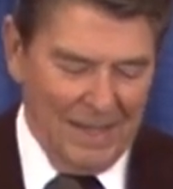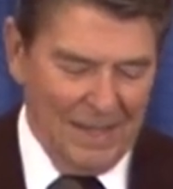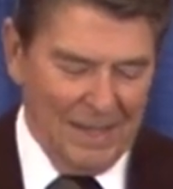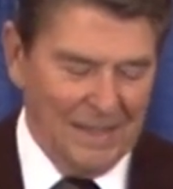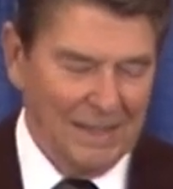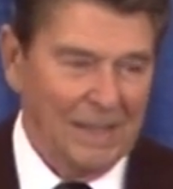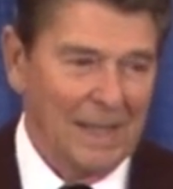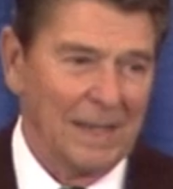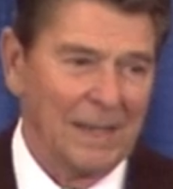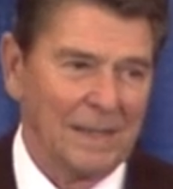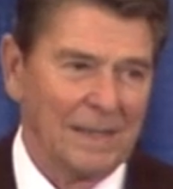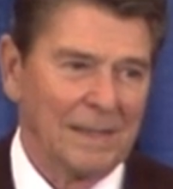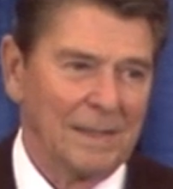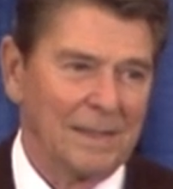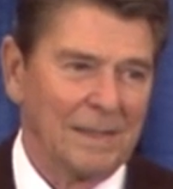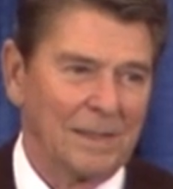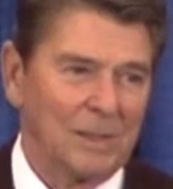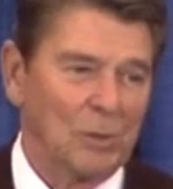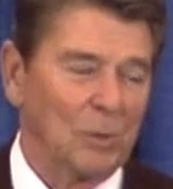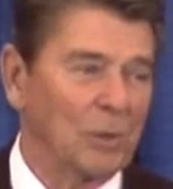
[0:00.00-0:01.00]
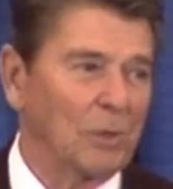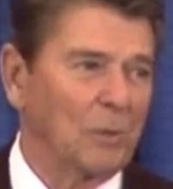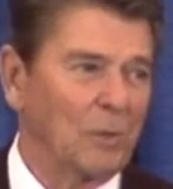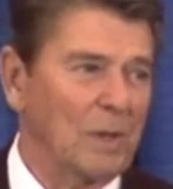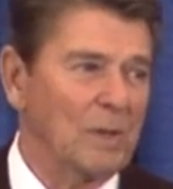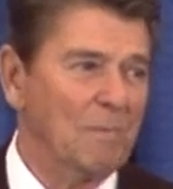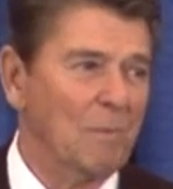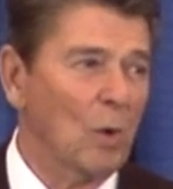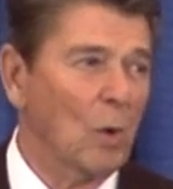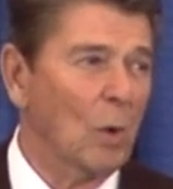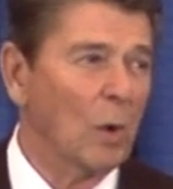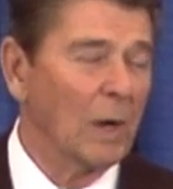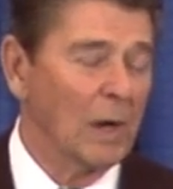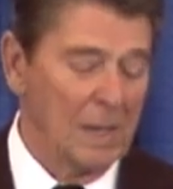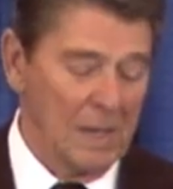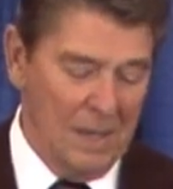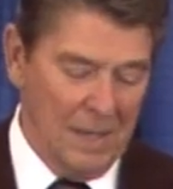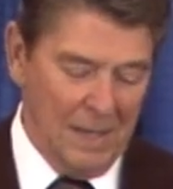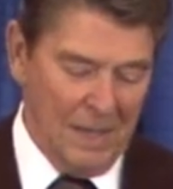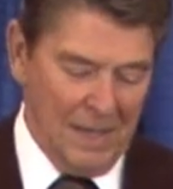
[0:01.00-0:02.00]
and then two or three
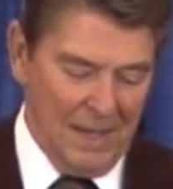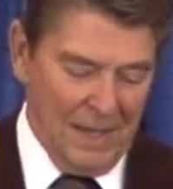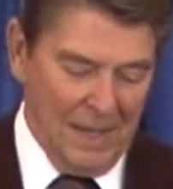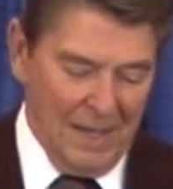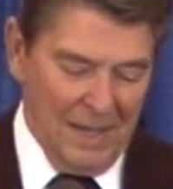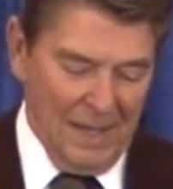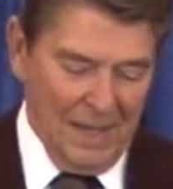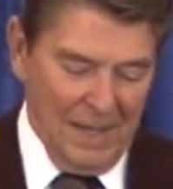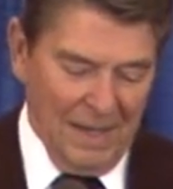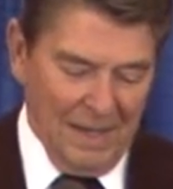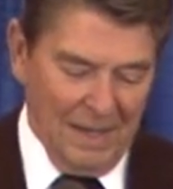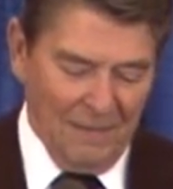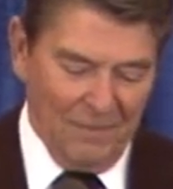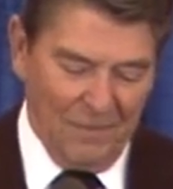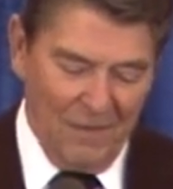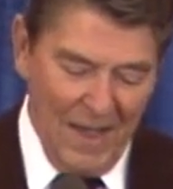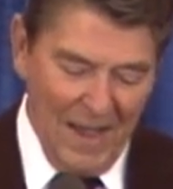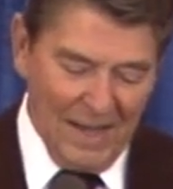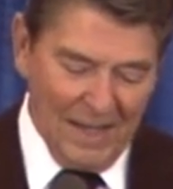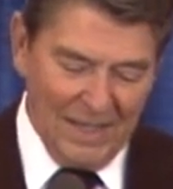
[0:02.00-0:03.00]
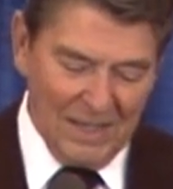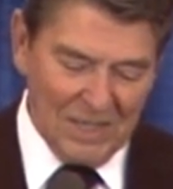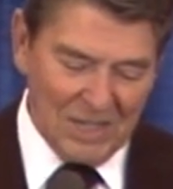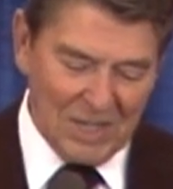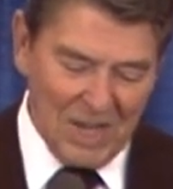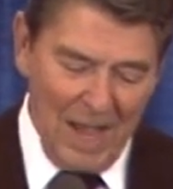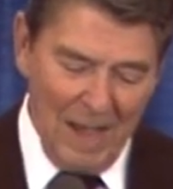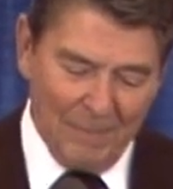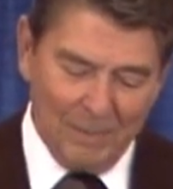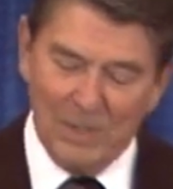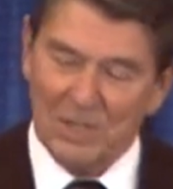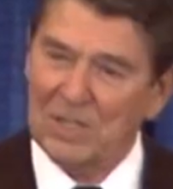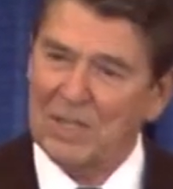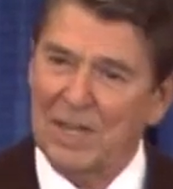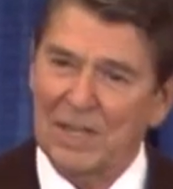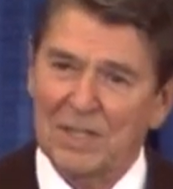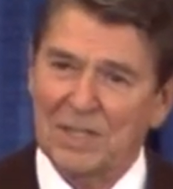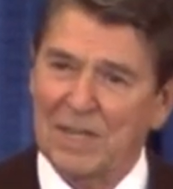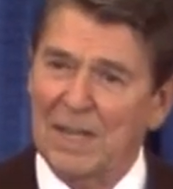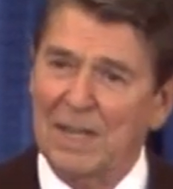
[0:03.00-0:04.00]
more, and finally stopped and
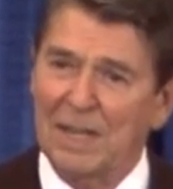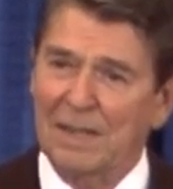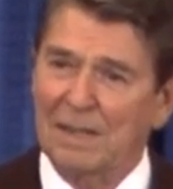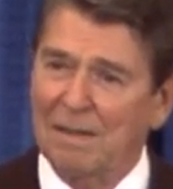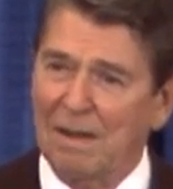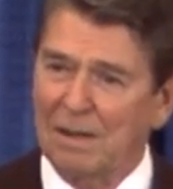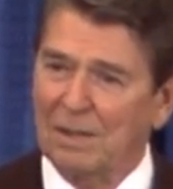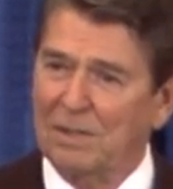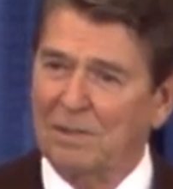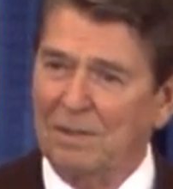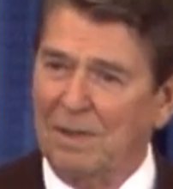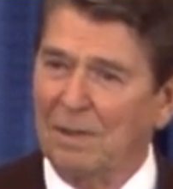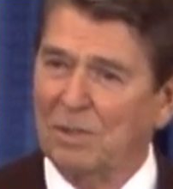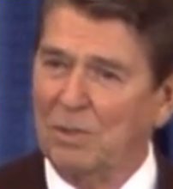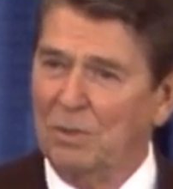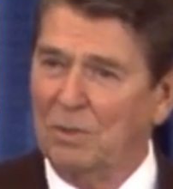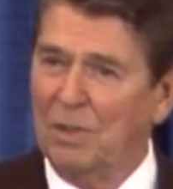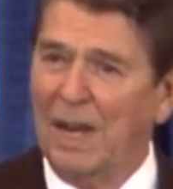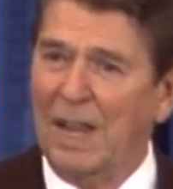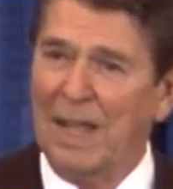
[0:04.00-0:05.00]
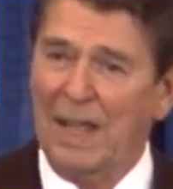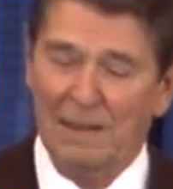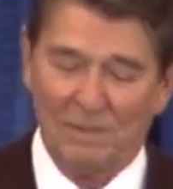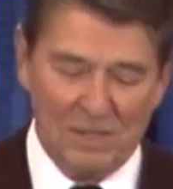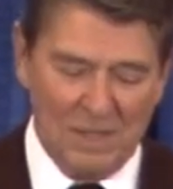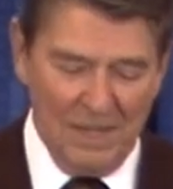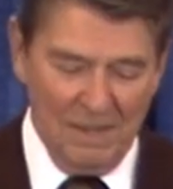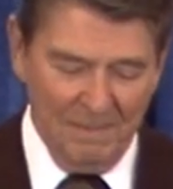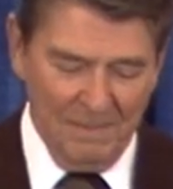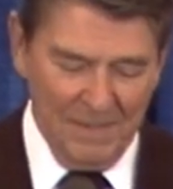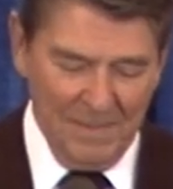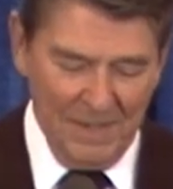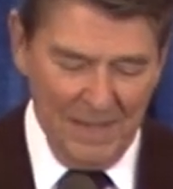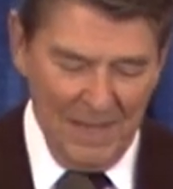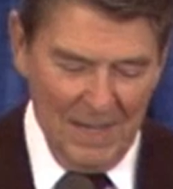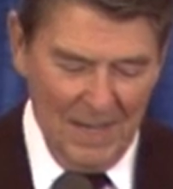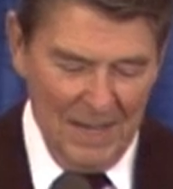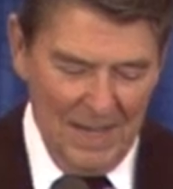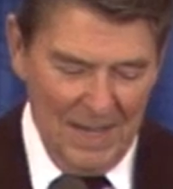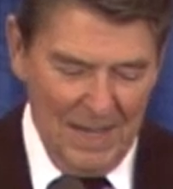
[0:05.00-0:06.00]
said, "Say, aren't you going to have some?"
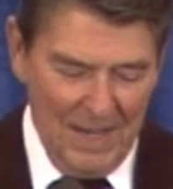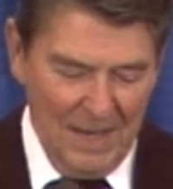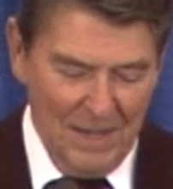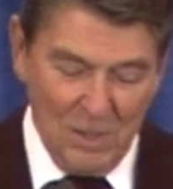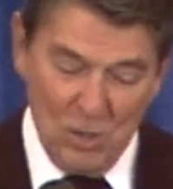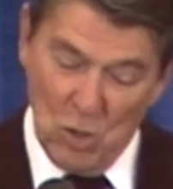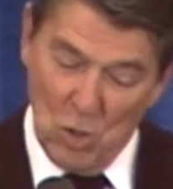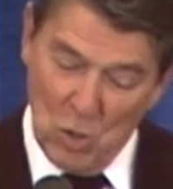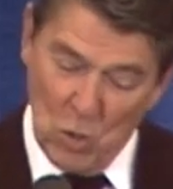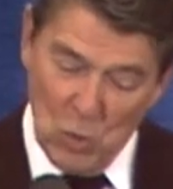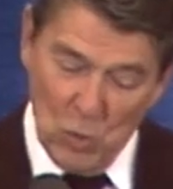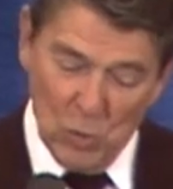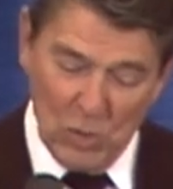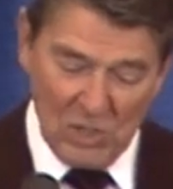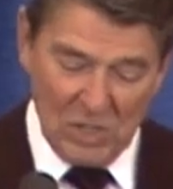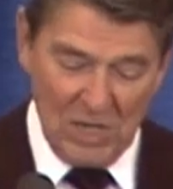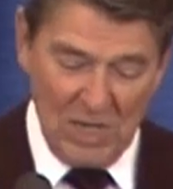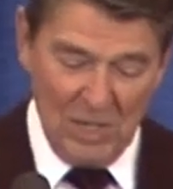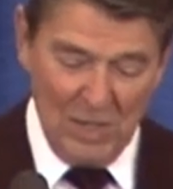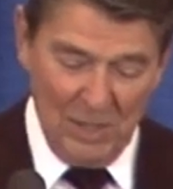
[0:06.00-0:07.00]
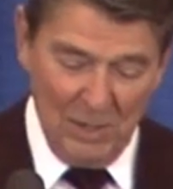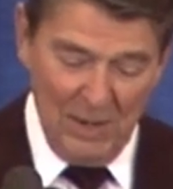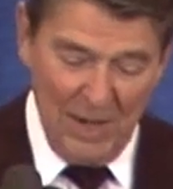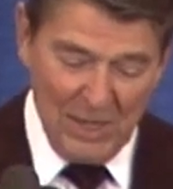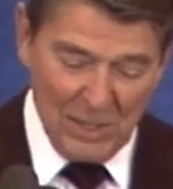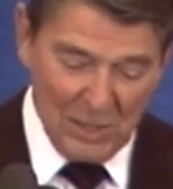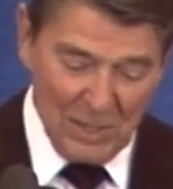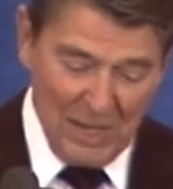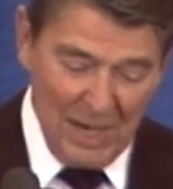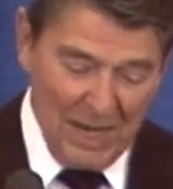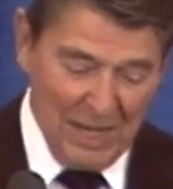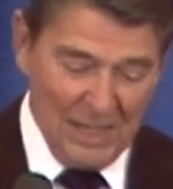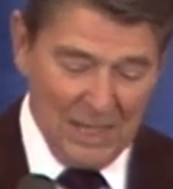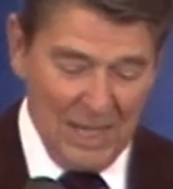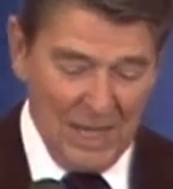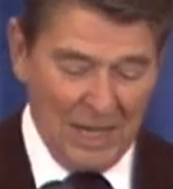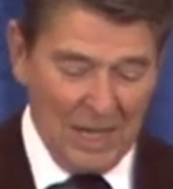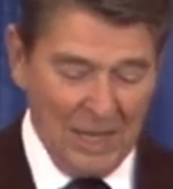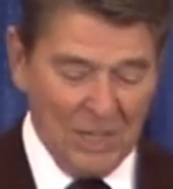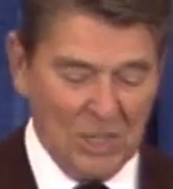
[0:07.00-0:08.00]
"No," the Southerner answered, "I
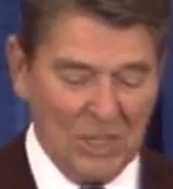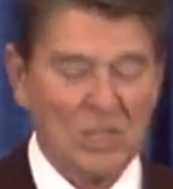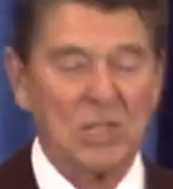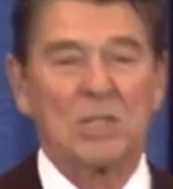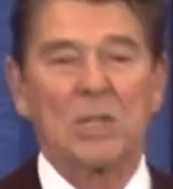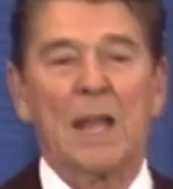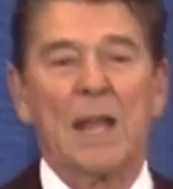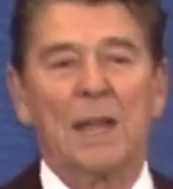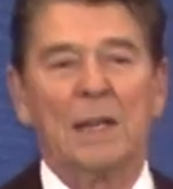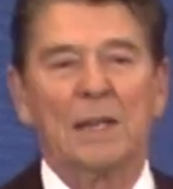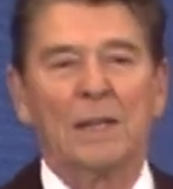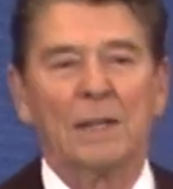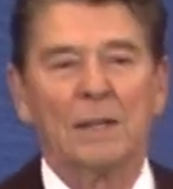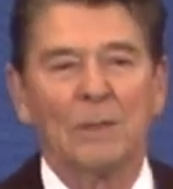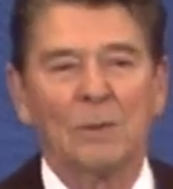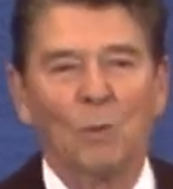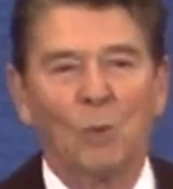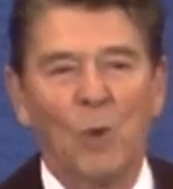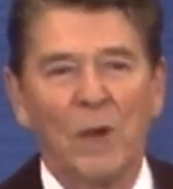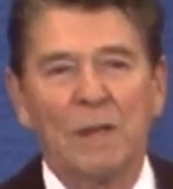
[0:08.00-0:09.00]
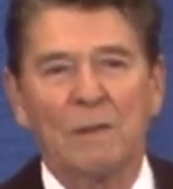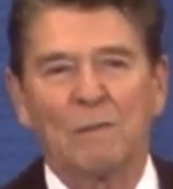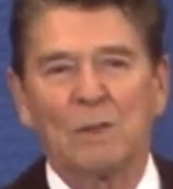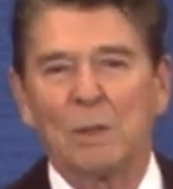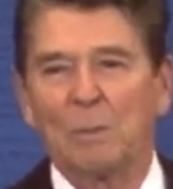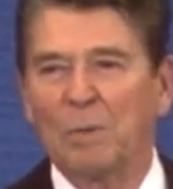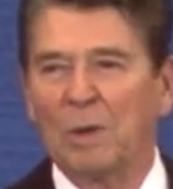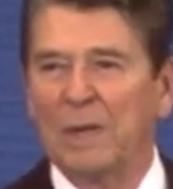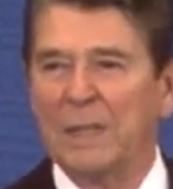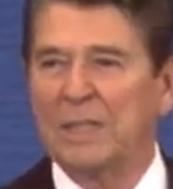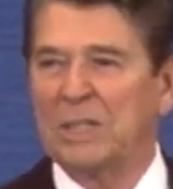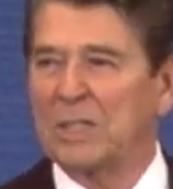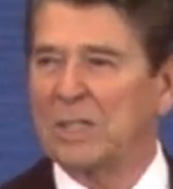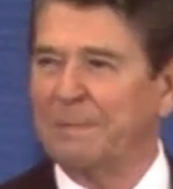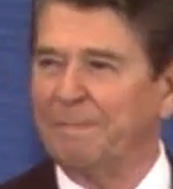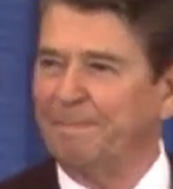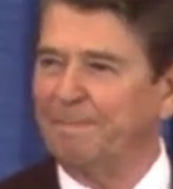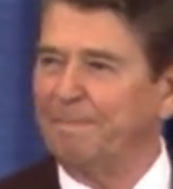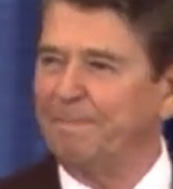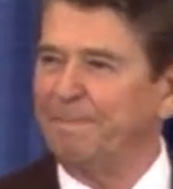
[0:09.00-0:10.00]
think I'll just stand here and wait for the police."